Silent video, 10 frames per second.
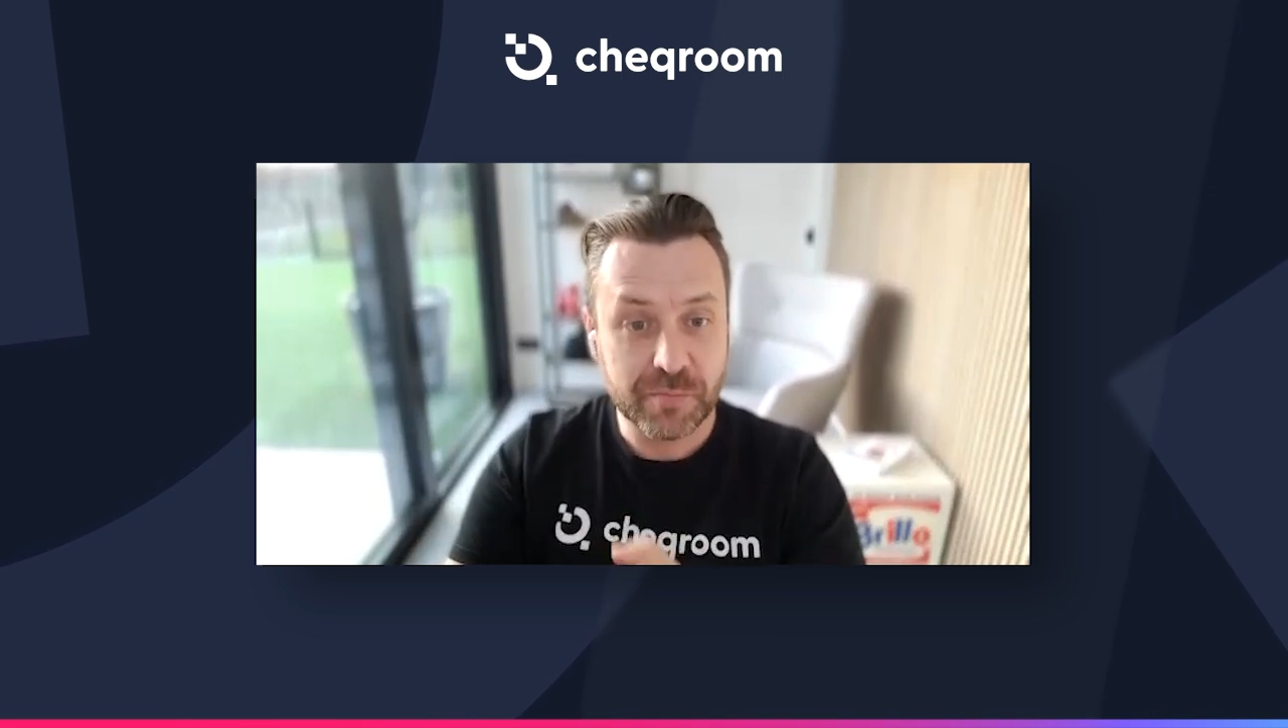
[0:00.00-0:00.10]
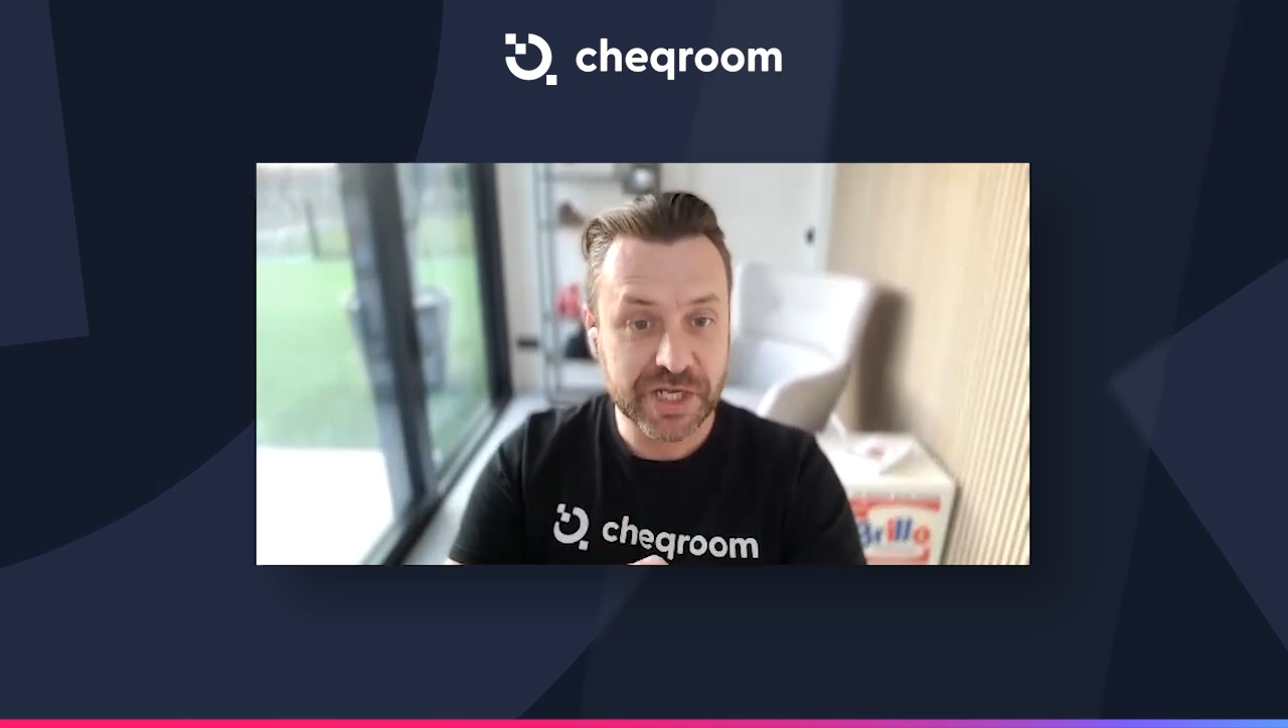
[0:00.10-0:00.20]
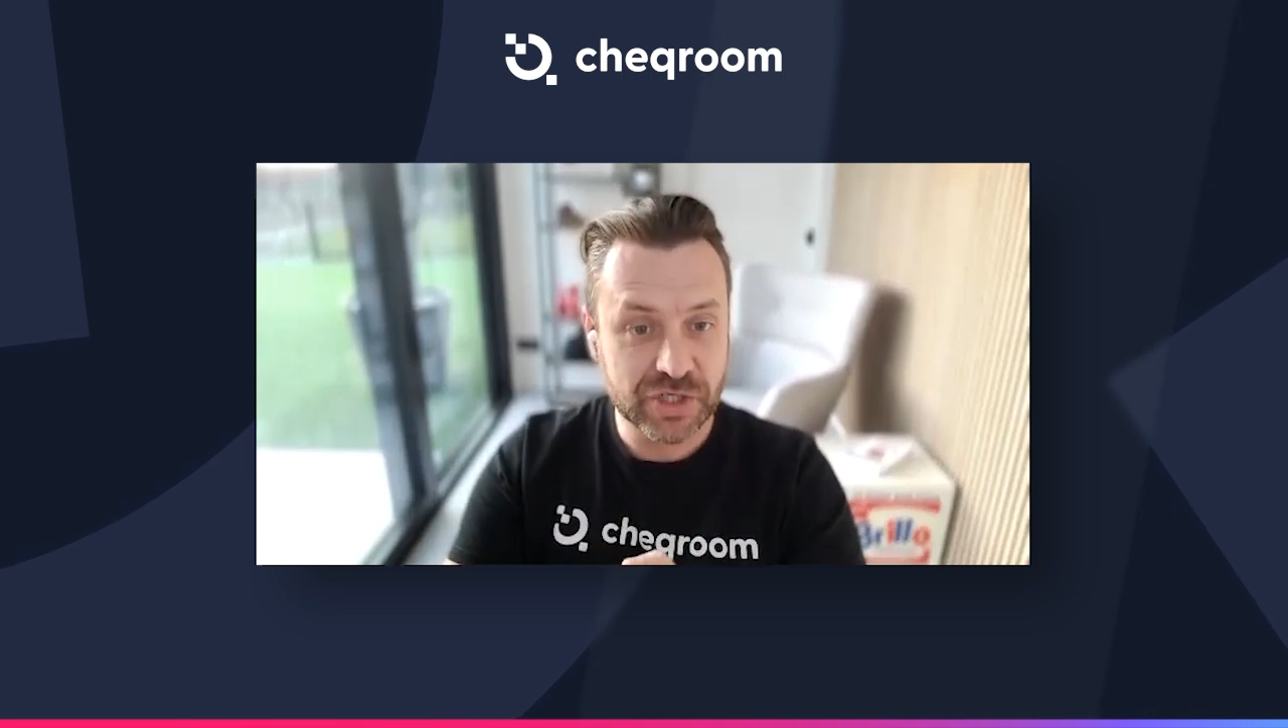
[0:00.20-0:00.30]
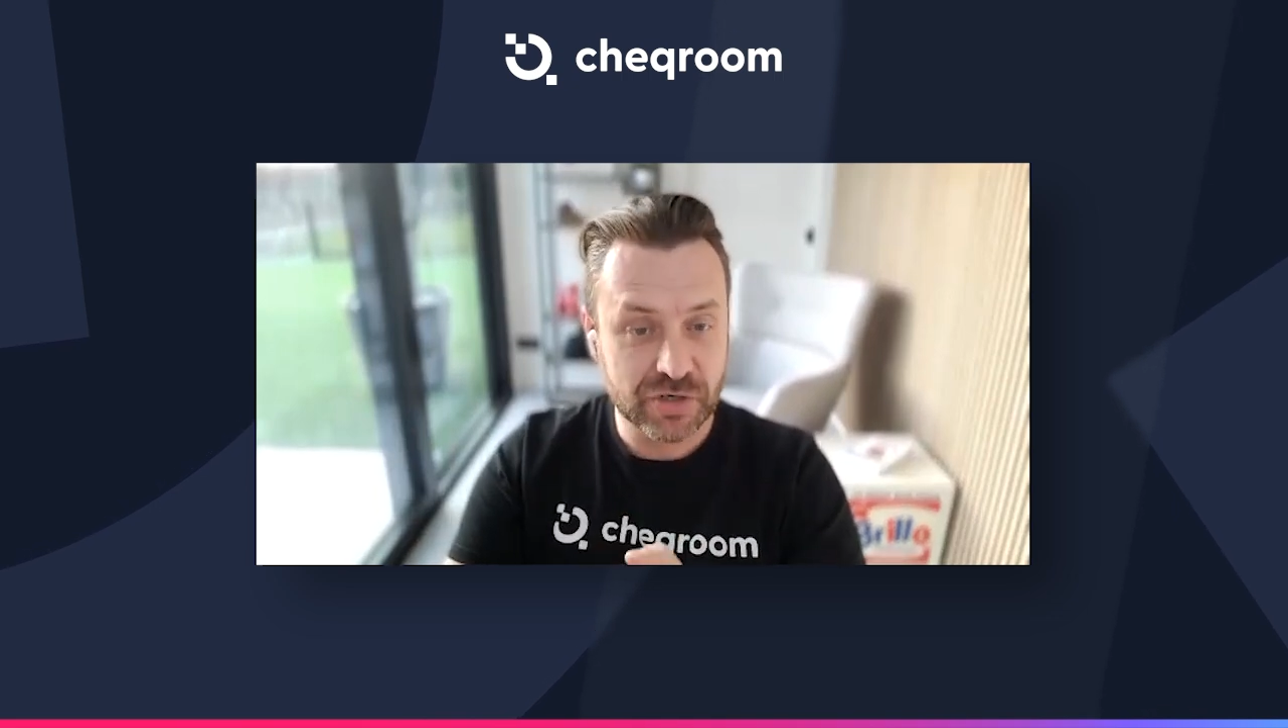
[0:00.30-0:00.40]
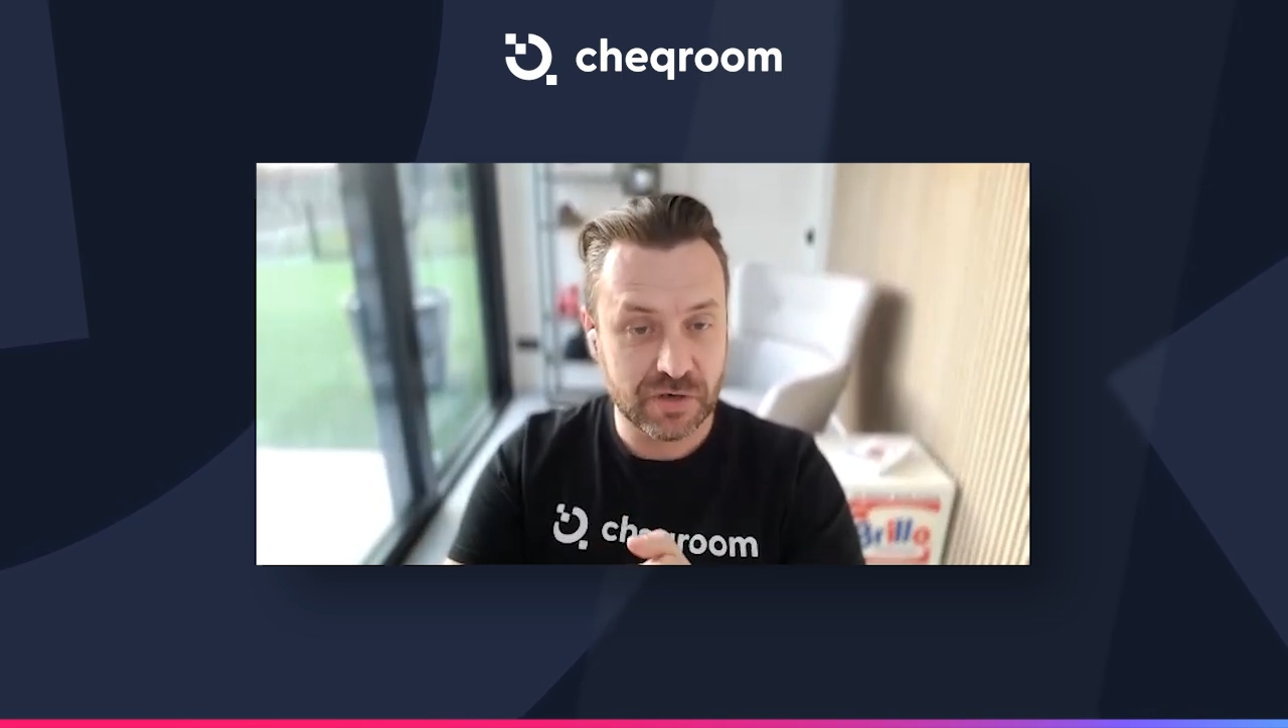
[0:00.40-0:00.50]

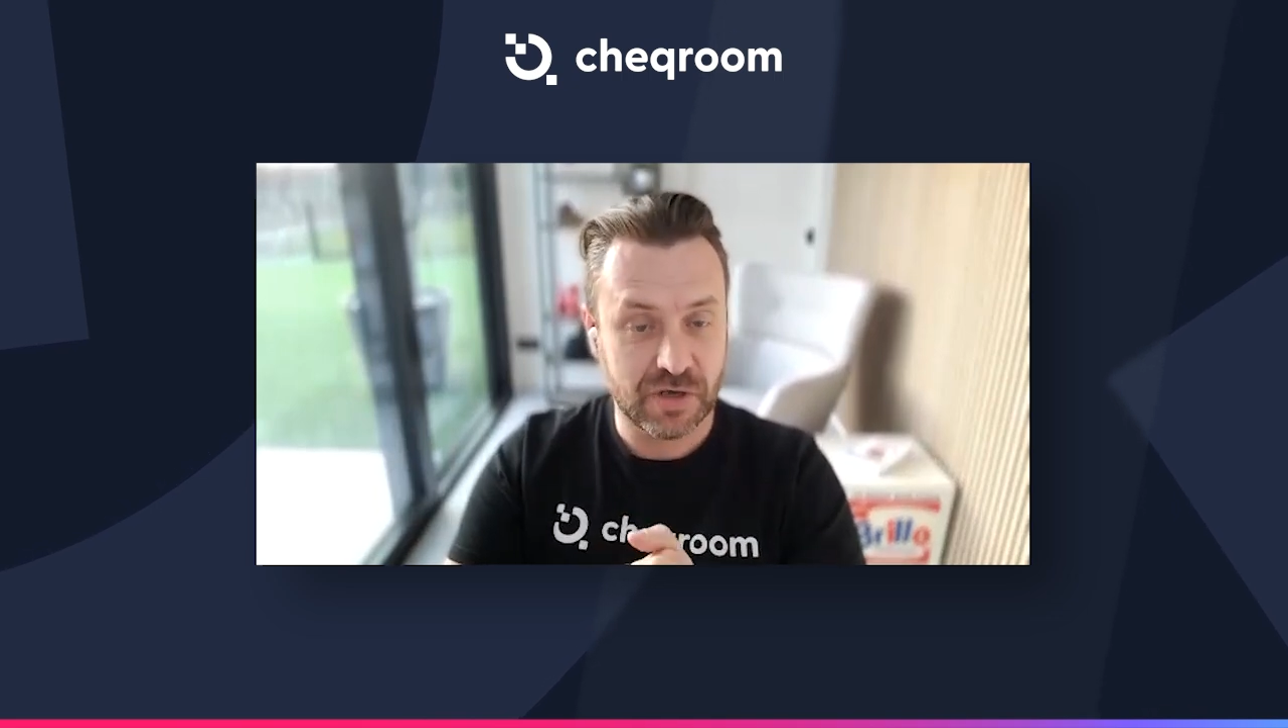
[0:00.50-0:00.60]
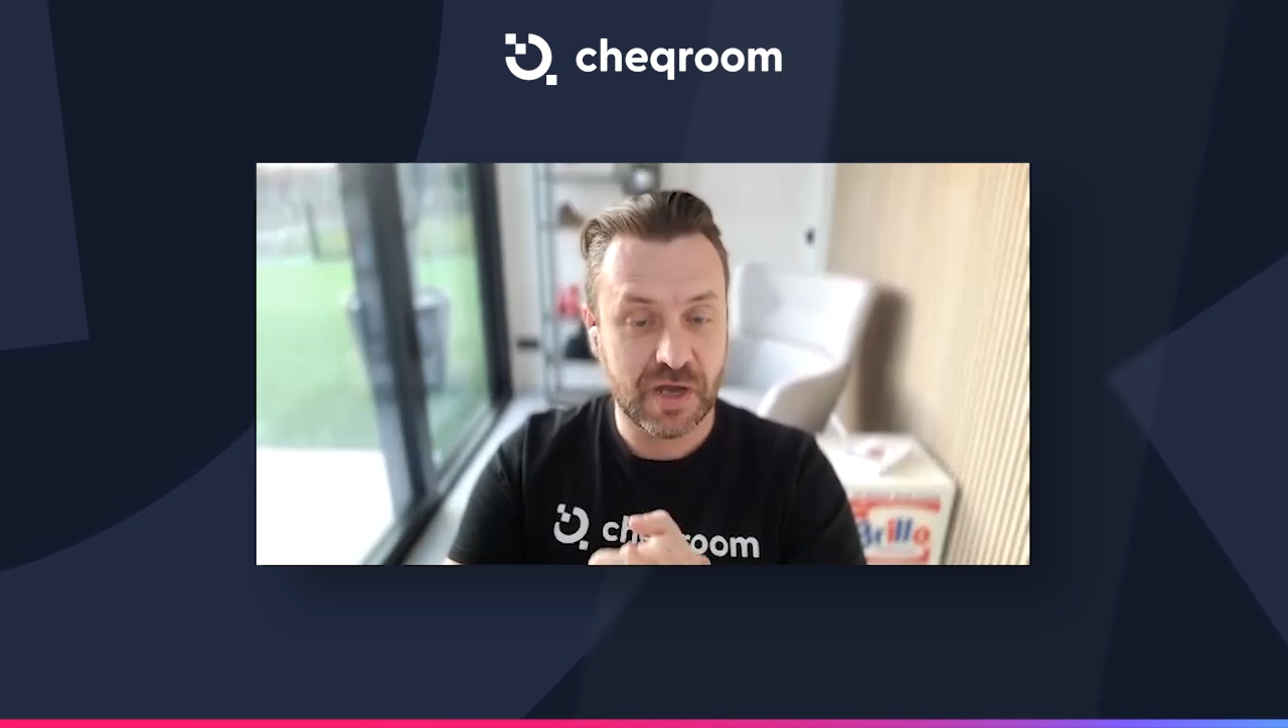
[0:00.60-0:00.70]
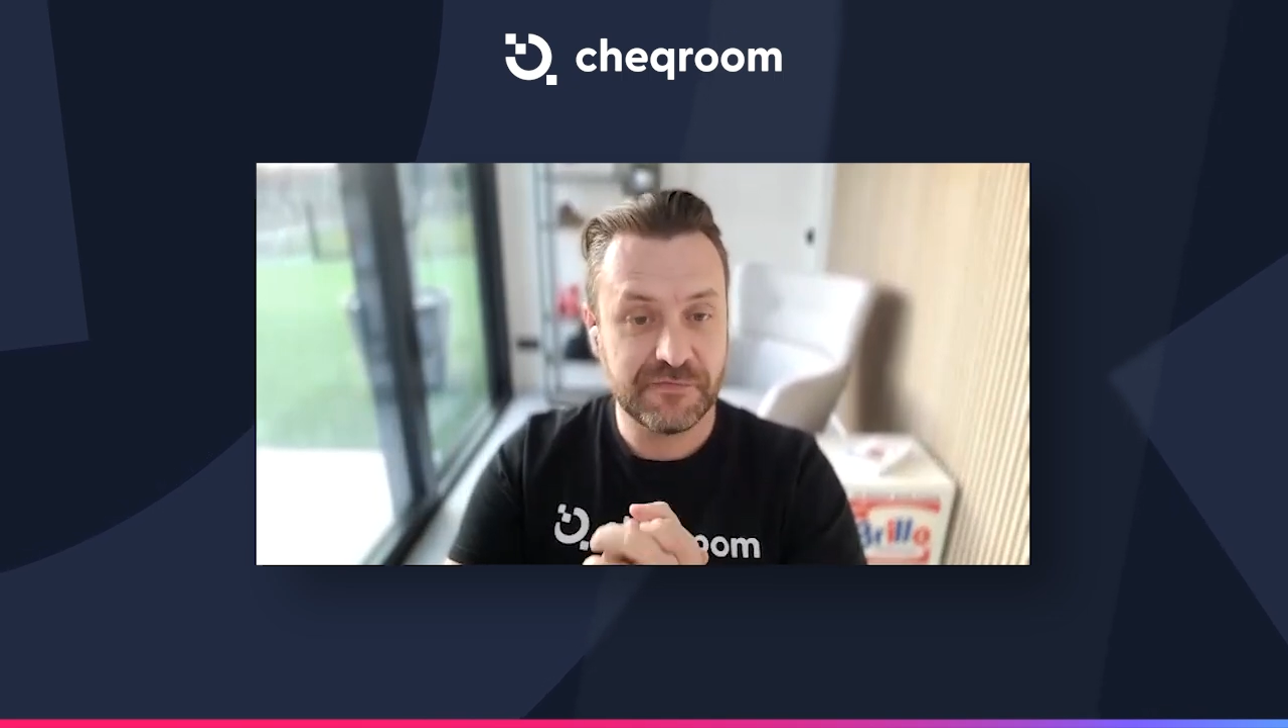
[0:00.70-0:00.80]
picture